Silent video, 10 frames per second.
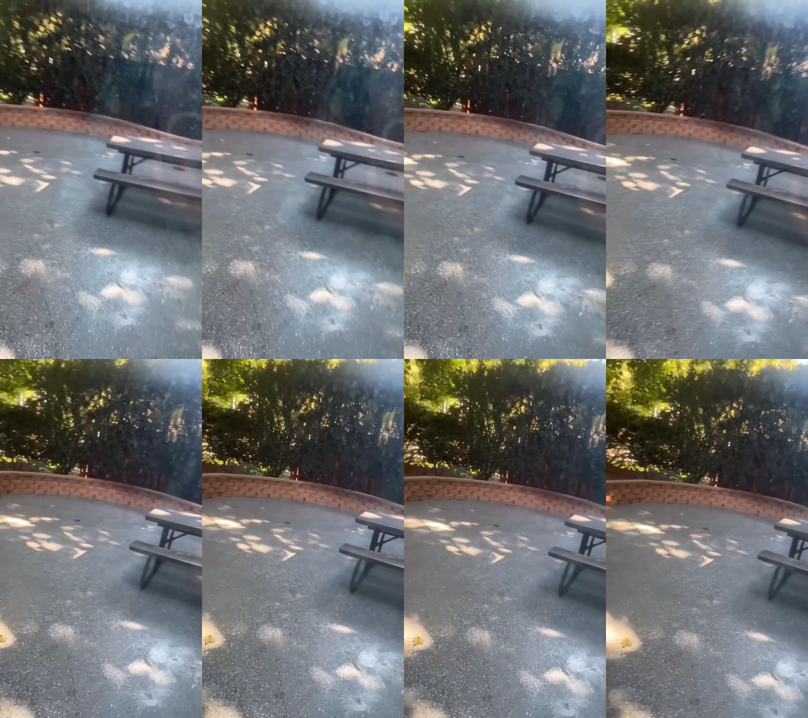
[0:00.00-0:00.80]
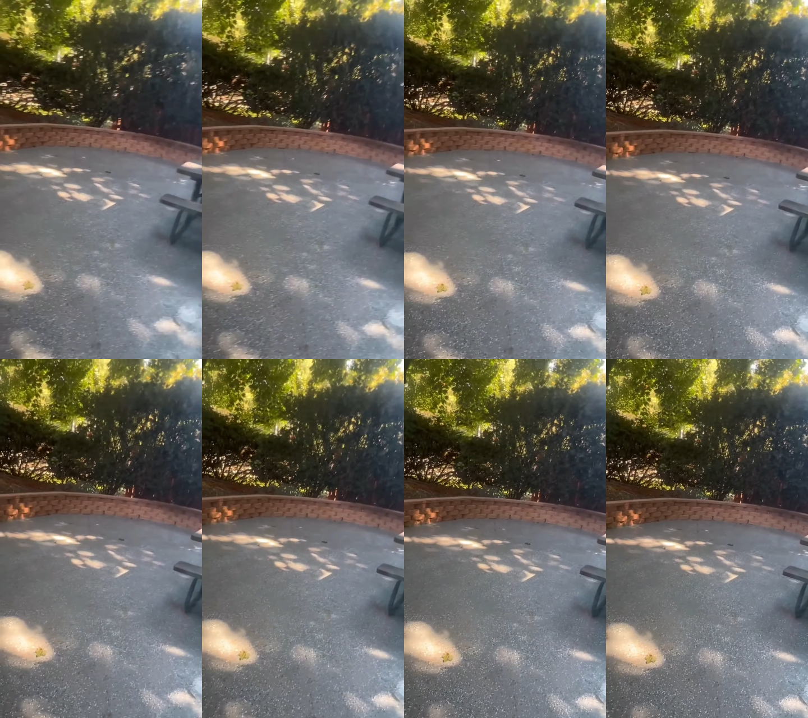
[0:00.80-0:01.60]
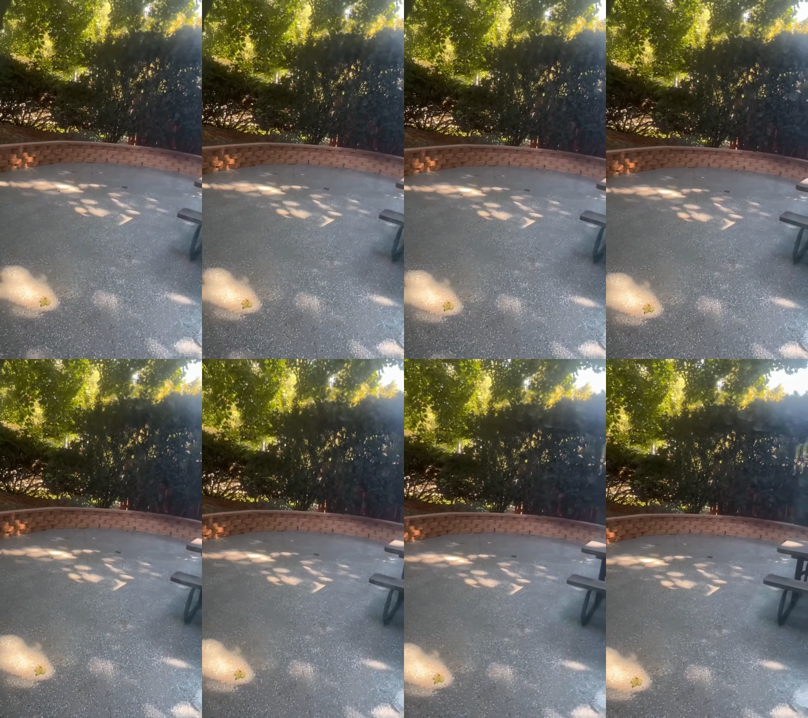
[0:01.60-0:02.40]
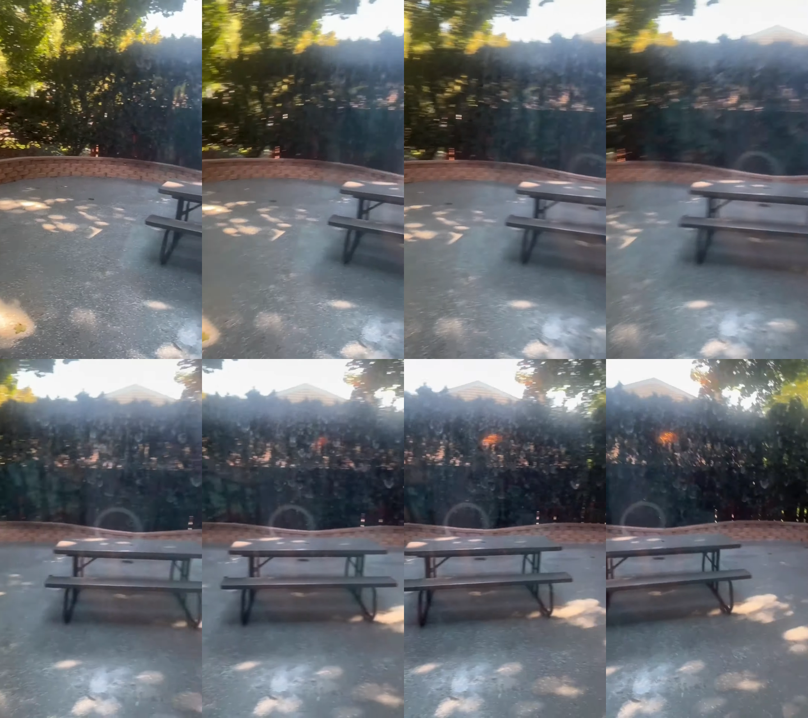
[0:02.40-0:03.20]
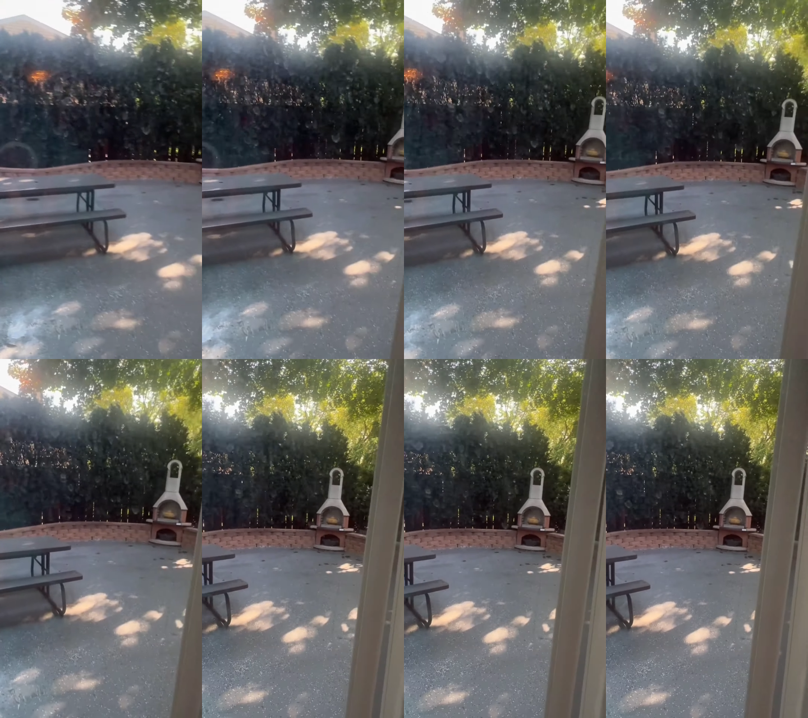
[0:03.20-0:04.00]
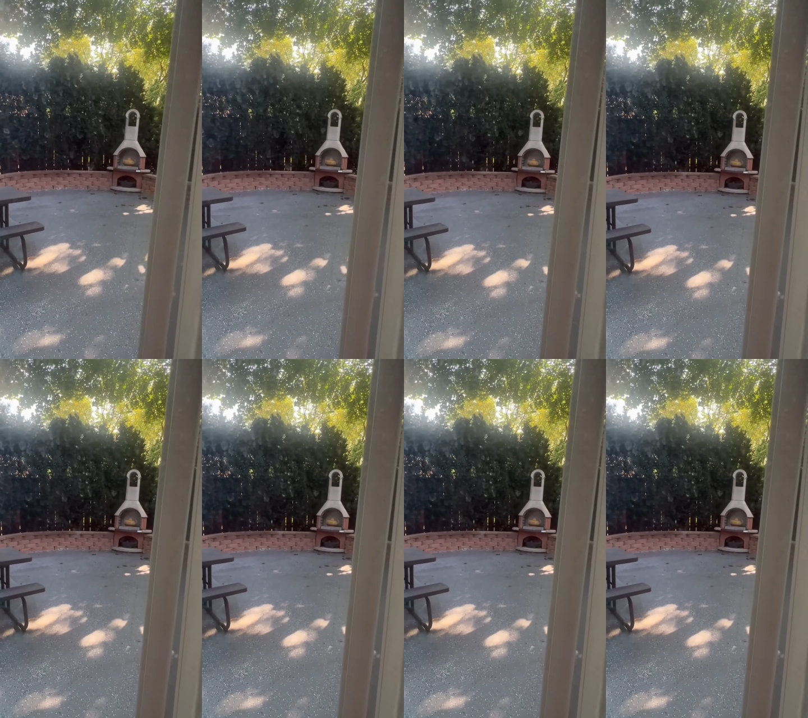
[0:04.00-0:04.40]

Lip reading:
No face is visible, so there are no lips to read.